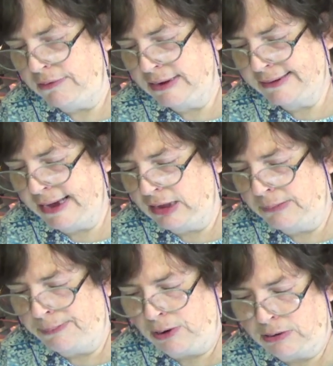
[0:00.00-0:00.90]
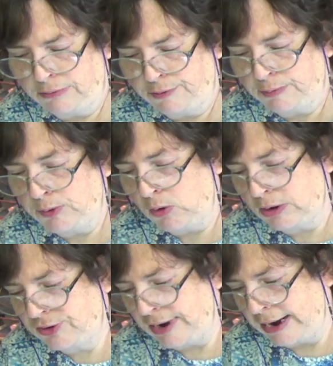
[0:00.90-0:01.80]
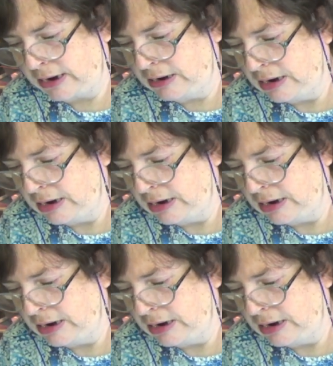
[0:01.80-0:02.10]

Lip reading: as Helen Barton from Yorkshire,